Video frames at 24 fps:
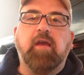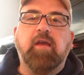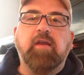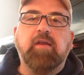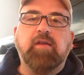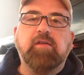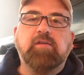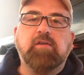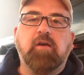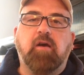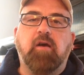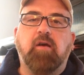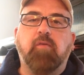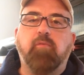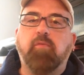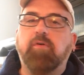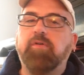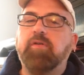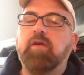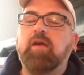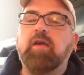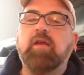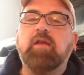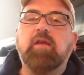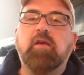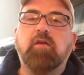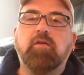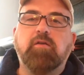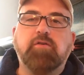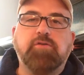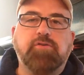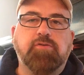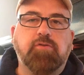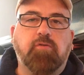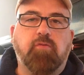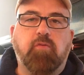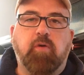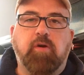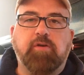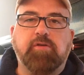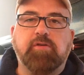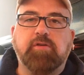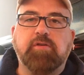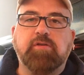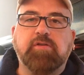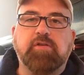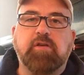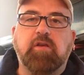any time with any additional
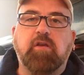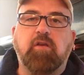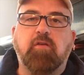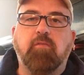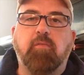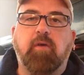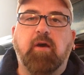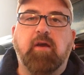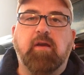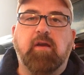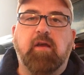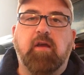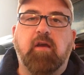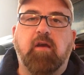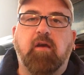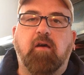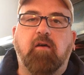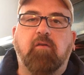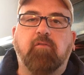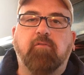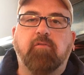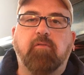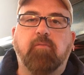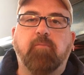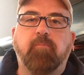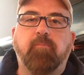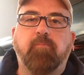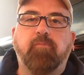questions that you might have.